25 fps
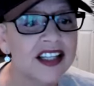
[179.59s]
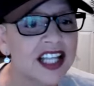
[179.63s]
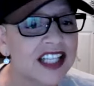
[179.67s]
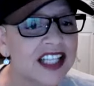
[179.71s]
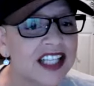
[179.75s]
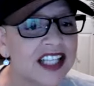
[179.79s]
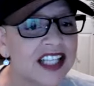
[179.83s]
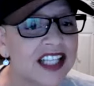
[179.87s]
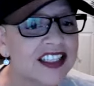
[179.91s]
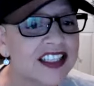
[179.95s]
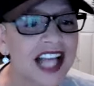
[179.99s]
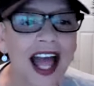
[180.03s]

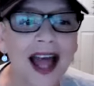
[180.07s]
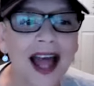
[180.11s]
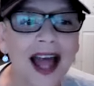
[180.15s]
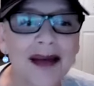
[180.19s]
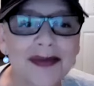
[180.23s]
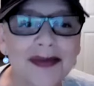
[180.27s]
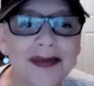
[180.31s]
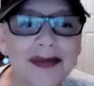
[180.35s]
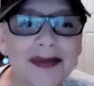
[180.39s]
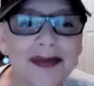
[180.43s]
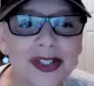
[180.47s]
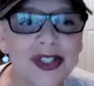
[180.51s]
that's
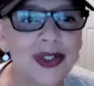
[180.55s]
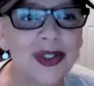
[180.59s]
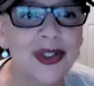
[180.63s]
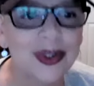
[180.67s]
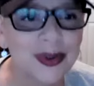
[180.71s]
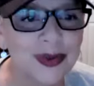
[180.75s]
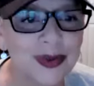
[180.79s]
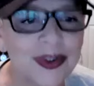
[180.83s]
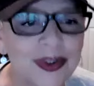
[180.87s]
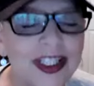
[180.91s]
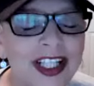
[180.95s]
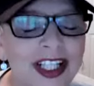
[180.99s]

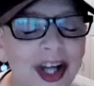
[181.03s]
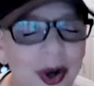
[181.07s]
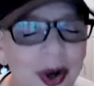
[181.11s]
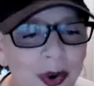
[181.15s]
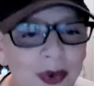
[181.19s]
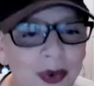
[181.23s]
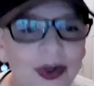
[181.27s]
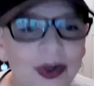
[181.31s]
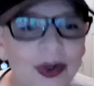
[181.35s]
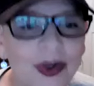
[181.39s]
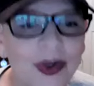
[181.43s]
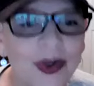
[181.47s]

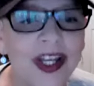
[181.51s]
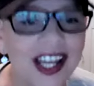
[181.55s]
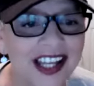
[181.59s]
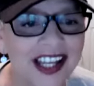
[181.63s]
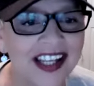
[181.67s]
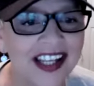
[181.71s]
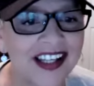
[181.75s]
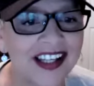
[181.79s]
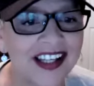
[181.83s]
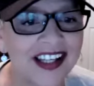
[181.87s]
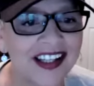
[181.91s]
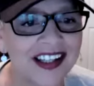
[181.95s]
absolutely
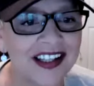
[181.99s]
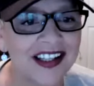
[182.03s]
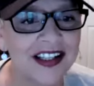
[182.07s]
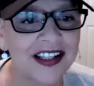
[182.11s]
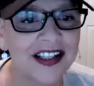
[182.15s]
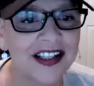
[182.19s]
okay.